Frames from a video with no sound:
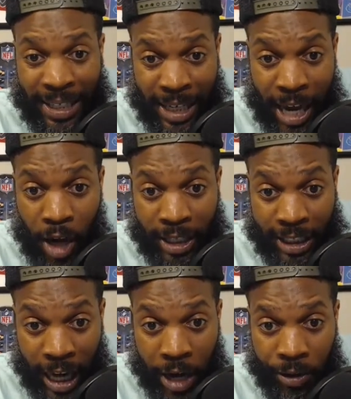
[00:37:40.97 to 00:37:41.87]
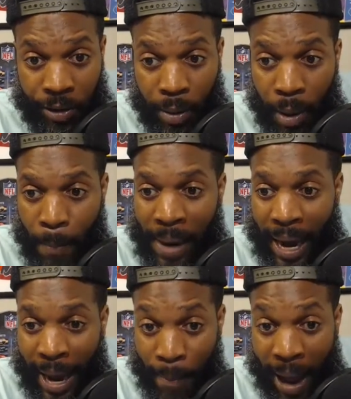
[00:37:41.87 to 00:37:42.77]
But I like Snell in standard,
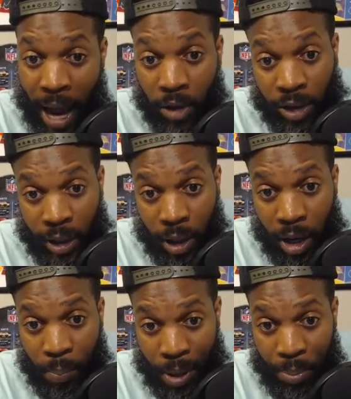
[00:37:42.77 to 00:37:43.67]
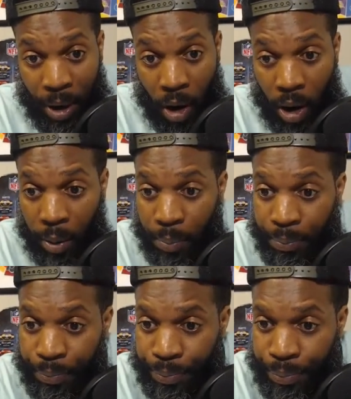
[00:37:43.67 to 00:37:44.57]
but I like Miles in PPR.